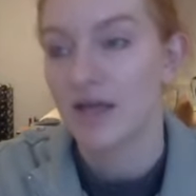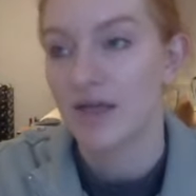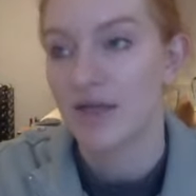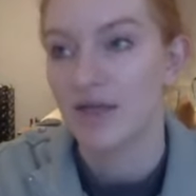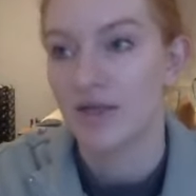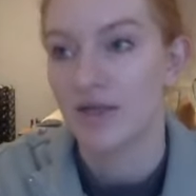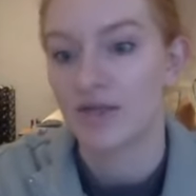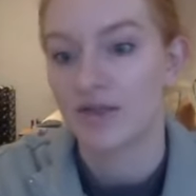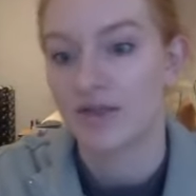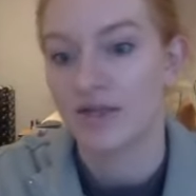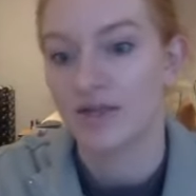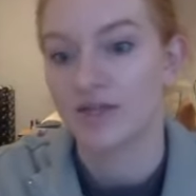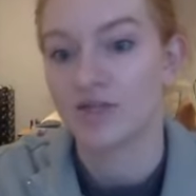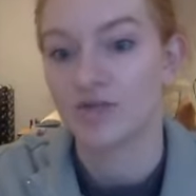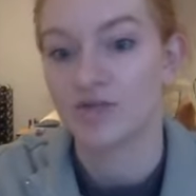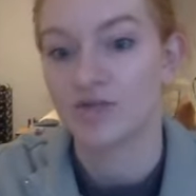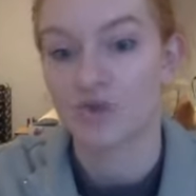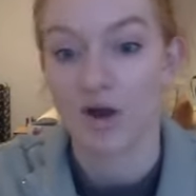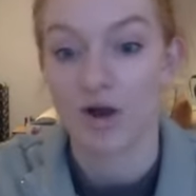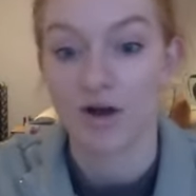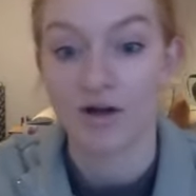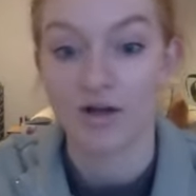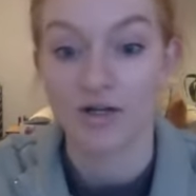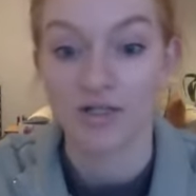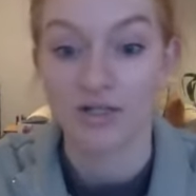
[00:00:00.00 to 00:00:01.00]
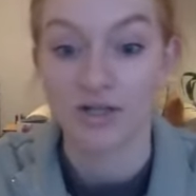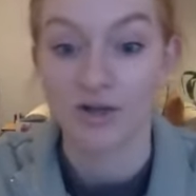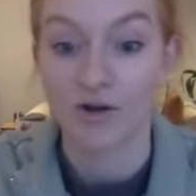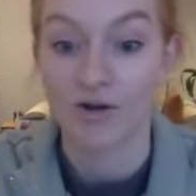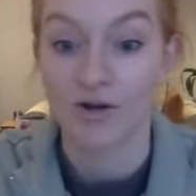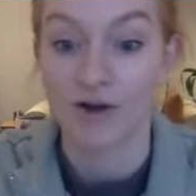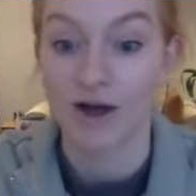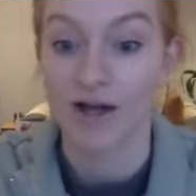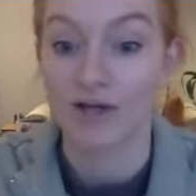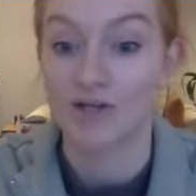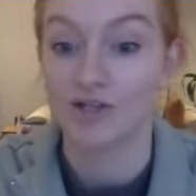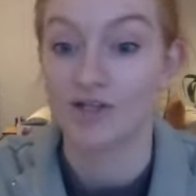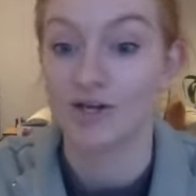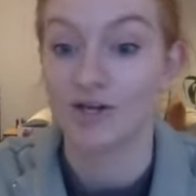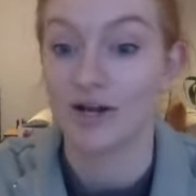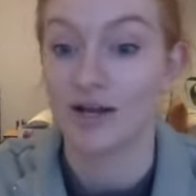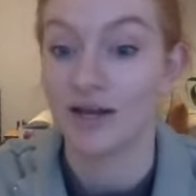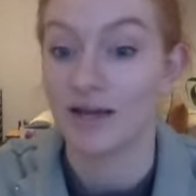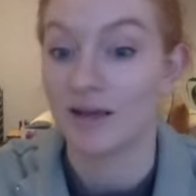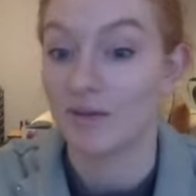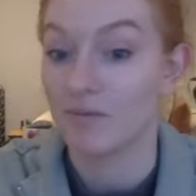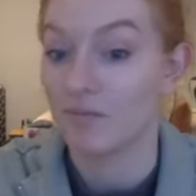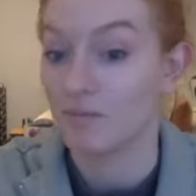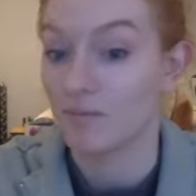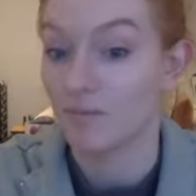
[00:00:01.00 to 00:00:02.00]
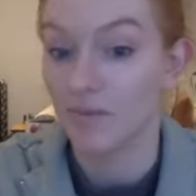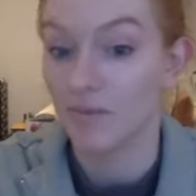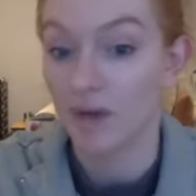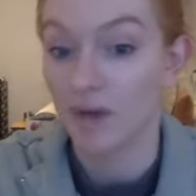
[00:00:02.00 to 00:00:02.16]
that these drugs are actually